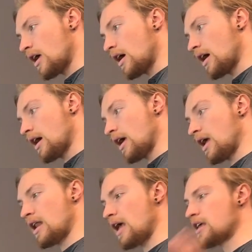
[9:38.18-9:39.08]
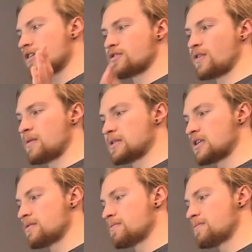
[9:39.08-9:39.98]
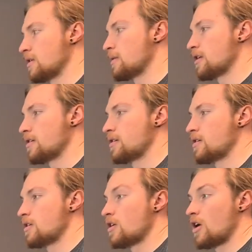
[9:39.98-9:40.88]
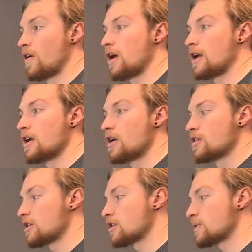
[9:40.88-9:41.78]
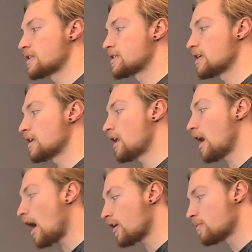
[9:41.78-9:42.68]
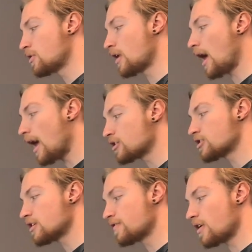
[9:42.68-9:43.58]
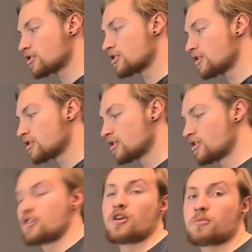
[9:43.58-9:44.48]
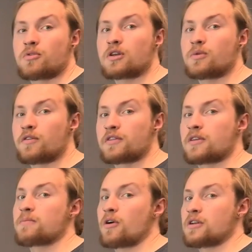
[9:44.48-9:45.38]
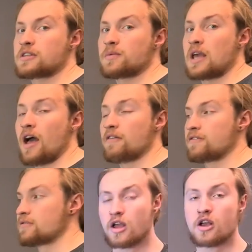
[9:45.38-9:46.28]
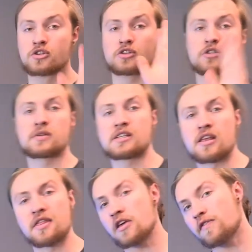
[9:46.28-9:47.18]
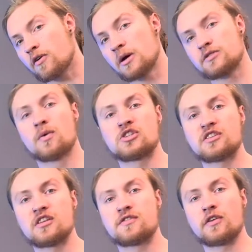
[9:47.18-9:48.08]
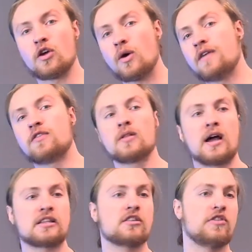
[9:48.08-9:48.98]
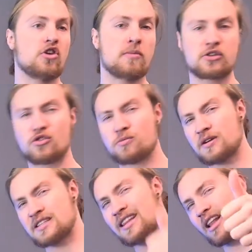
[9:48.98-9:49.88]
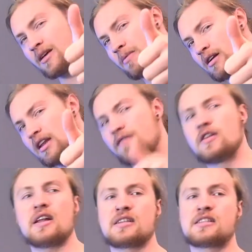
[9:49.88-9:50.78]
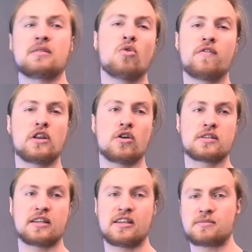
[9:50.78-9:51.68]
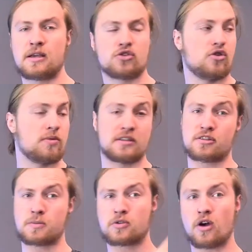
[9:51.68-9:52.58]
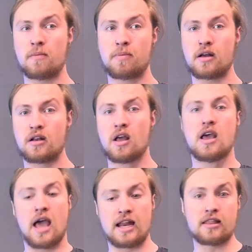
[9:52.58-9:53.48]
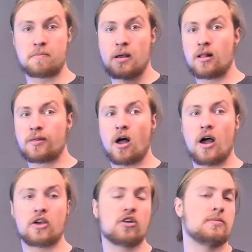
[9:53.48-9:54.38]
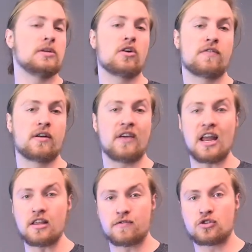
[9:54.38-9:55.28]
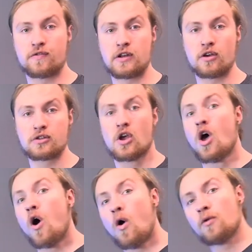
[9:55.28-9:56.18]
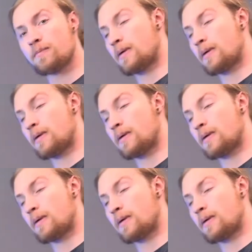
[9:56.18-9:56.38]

And 8 gigs of RAM is matter. Alright, so as we can see that our computer actually functioned pretty well for the components that we have. So I just want to say thank you very much for watching this video. If you like this video, make sure you press that like button. If you'd like to see more videos like this, make sure you press the subscribe button and hit the bell and the icon to be notified of any future videos. All the